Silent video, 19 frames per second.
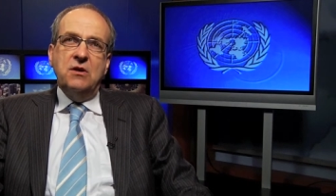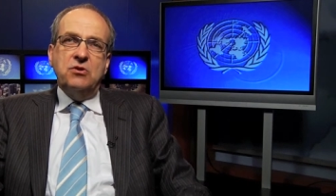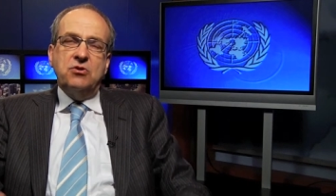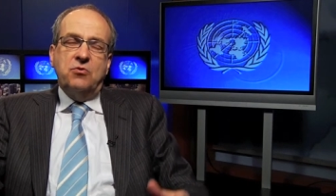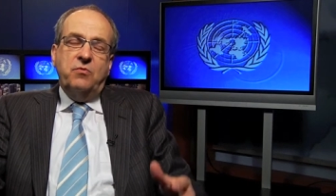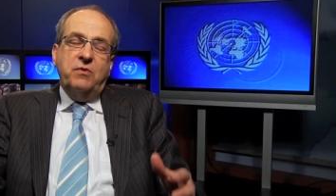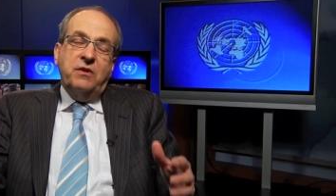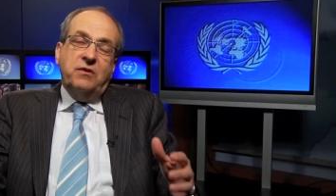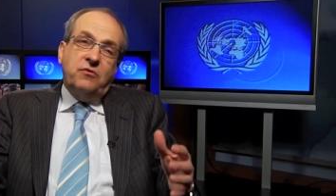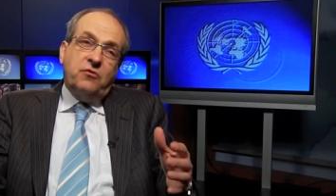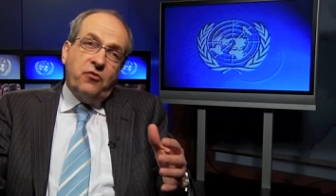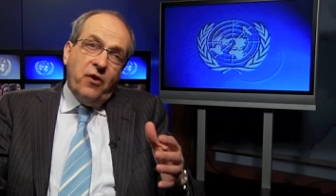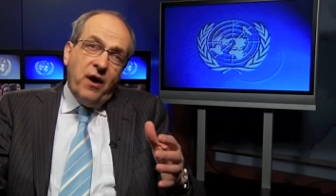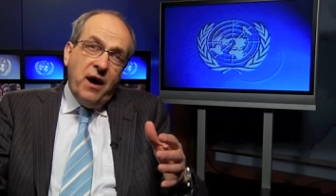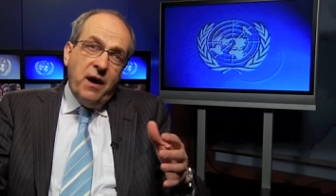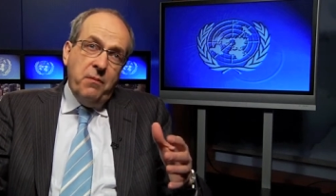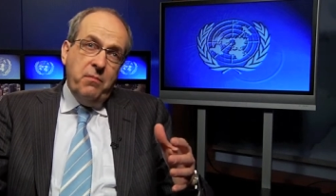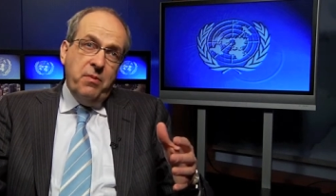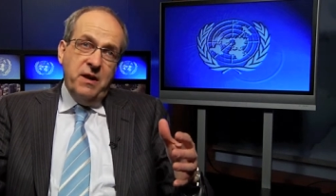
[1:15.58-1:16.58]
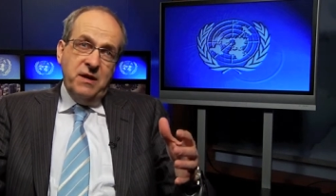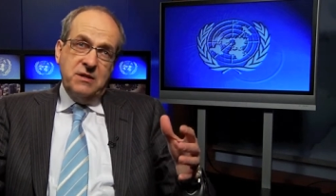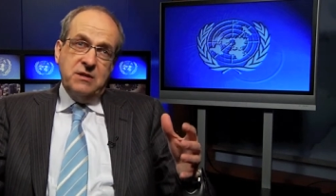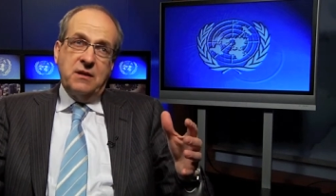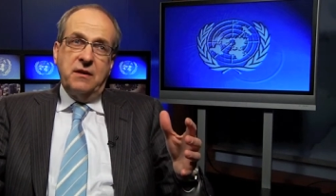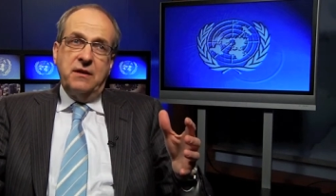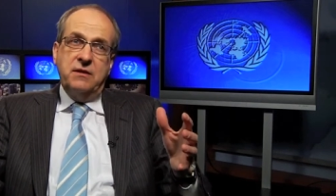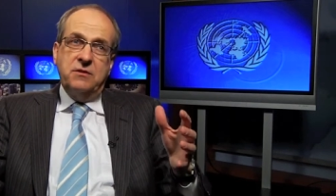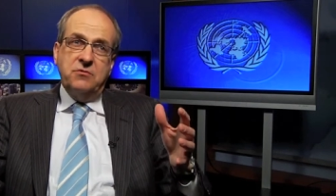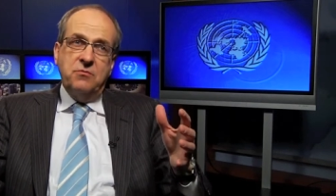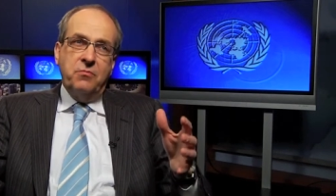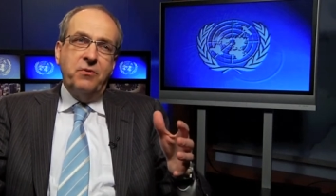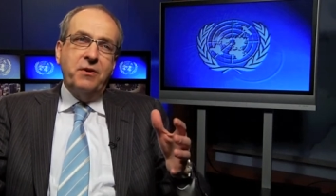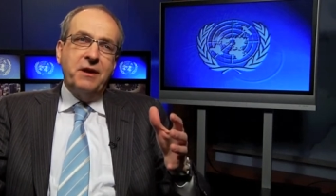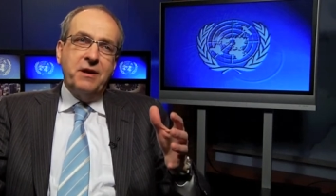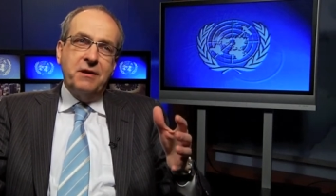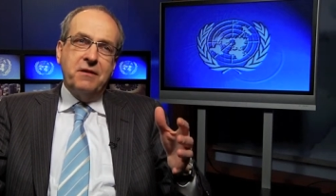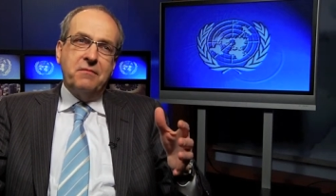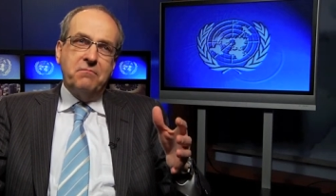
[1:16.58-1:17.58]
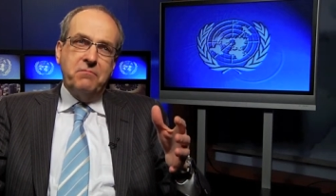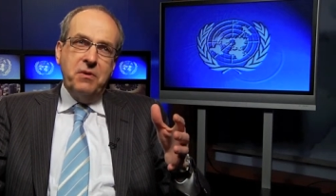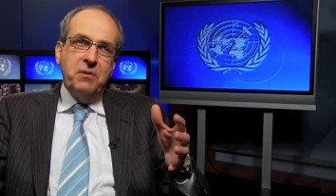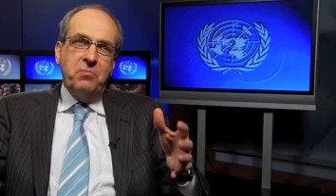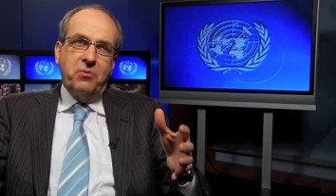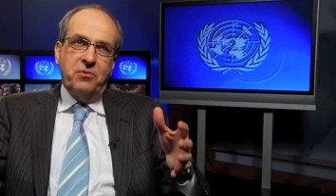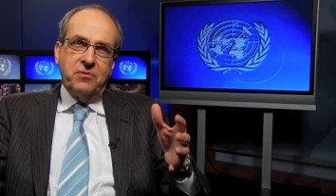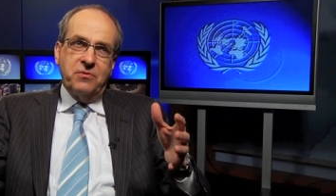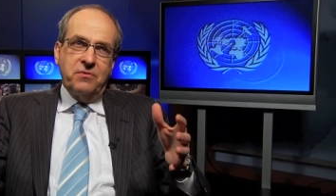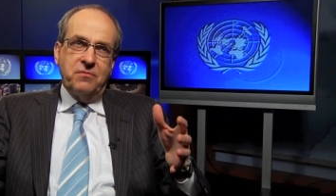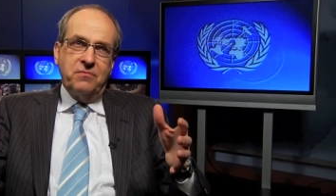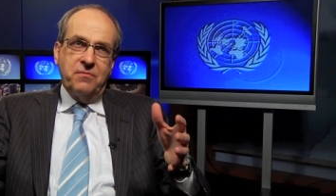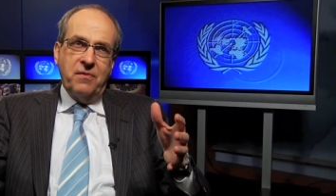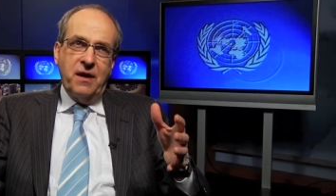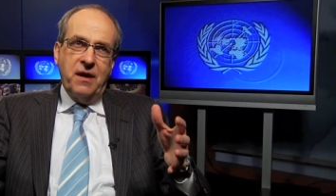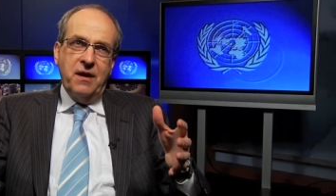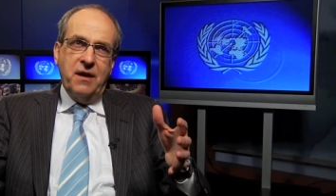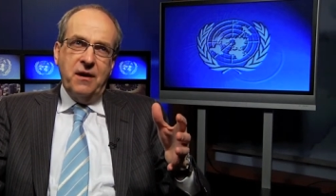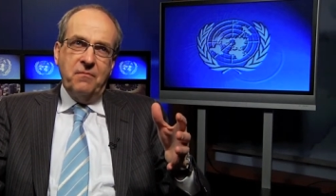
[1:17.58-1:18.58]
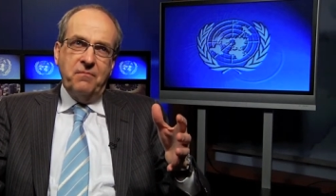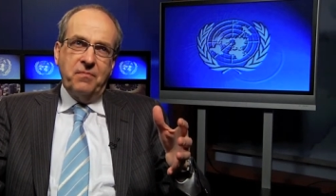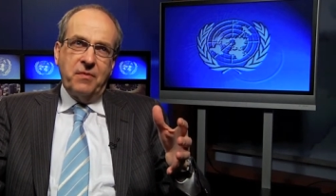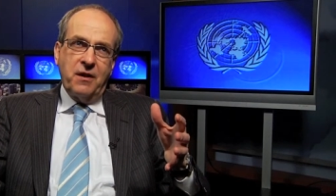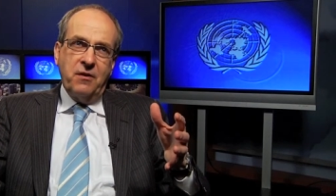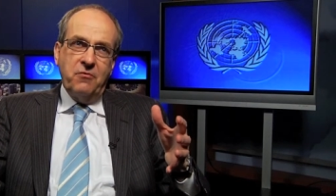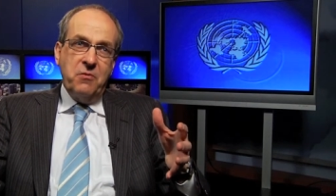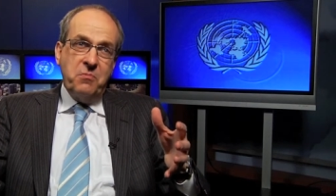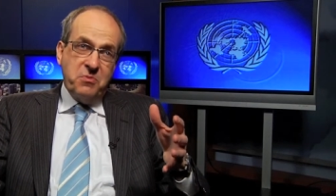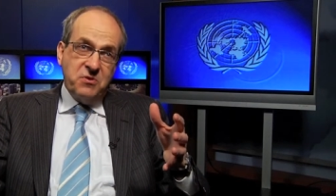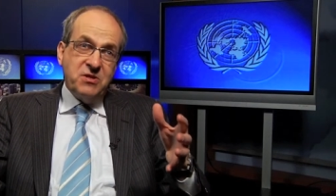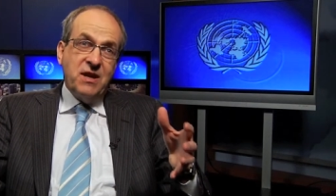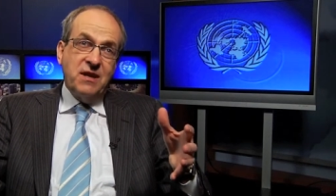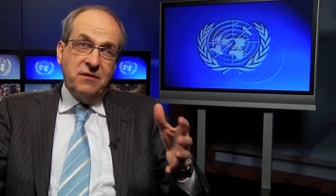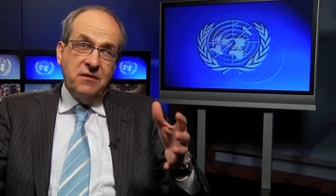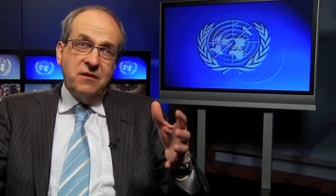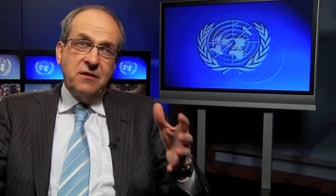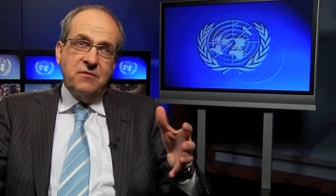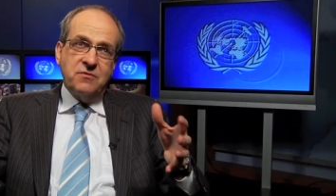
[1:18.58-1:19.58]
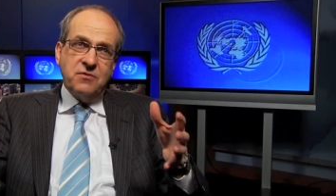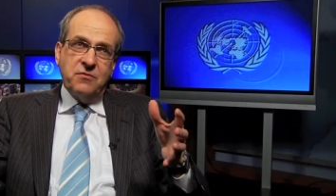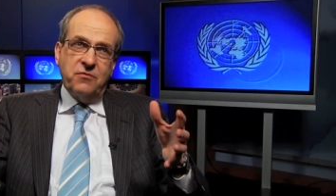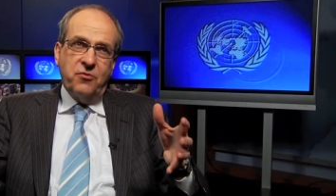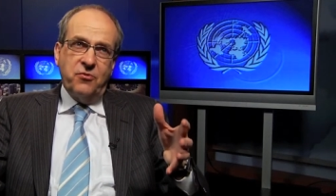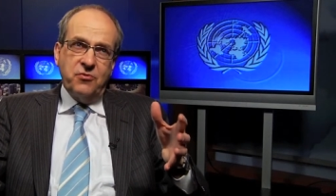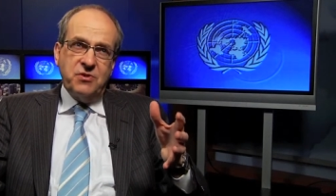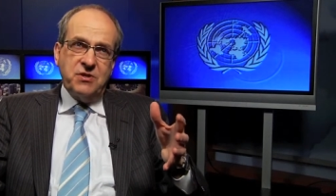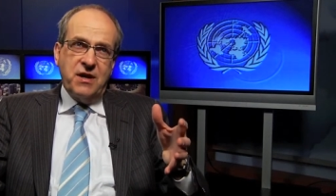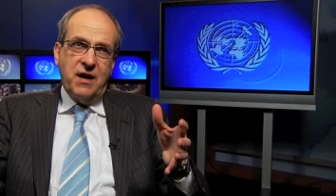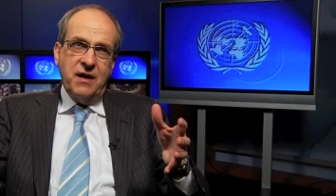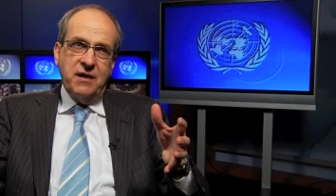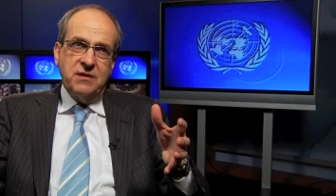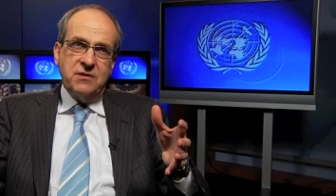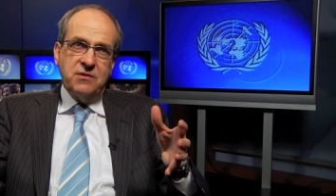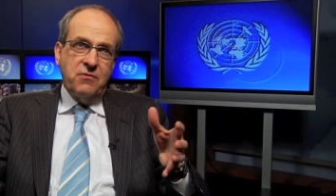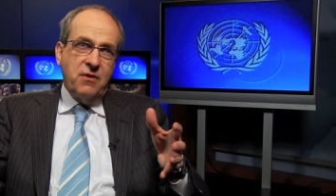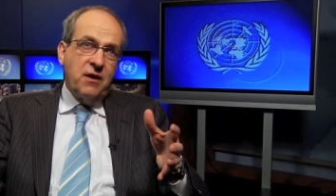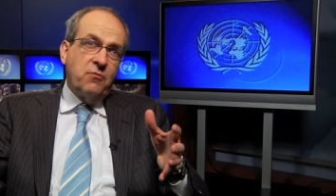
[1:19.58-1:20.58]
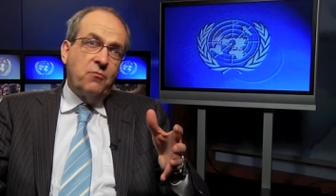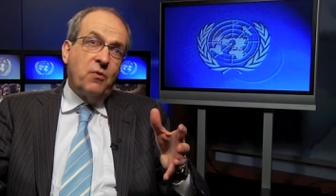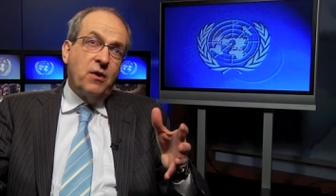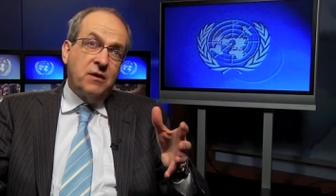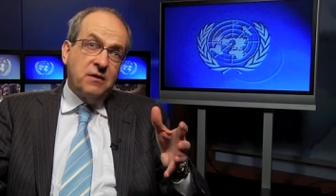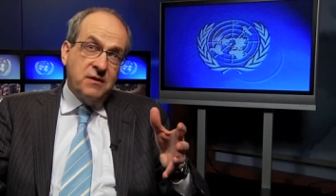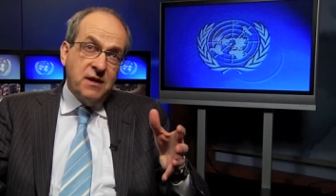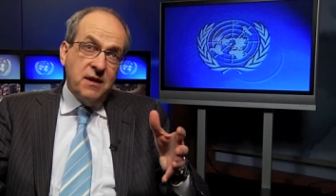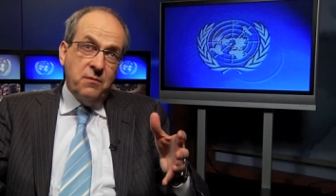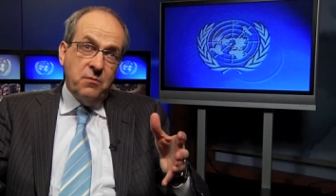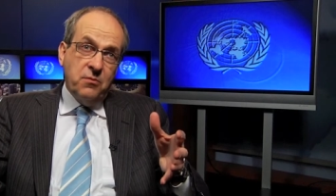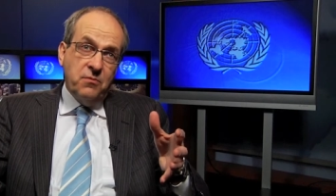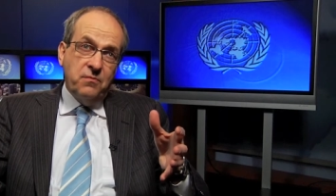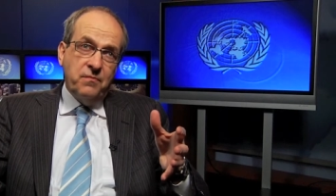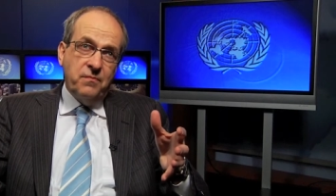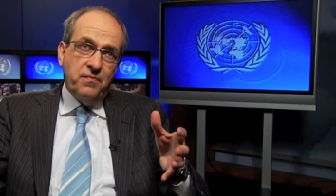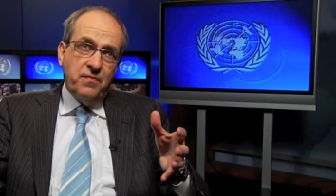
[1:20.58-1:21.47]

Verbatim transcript: So we'll try basically to bring people, um, representatives of all sides, around one table,